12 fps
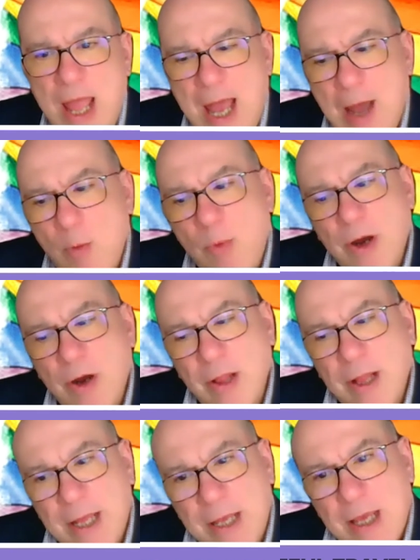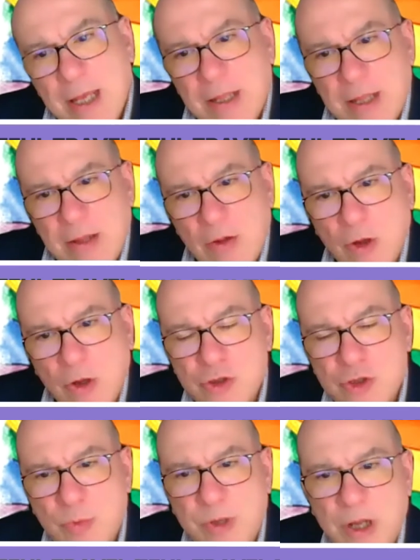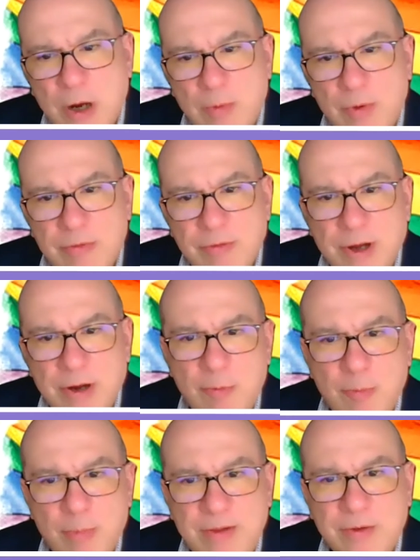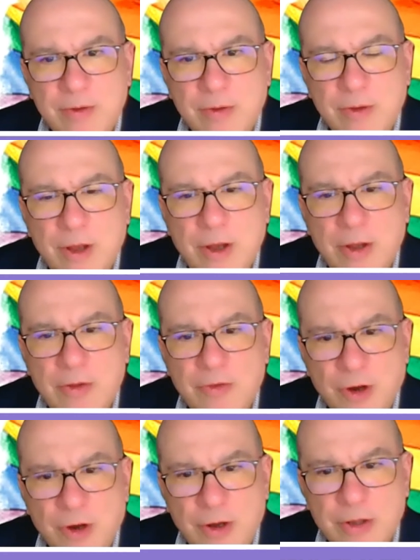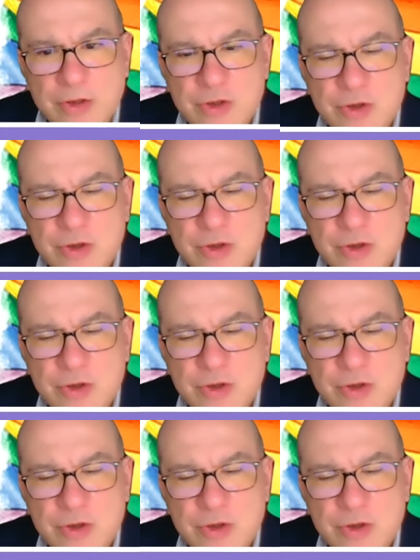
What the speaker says: And we are linking it in also with our environmental targets.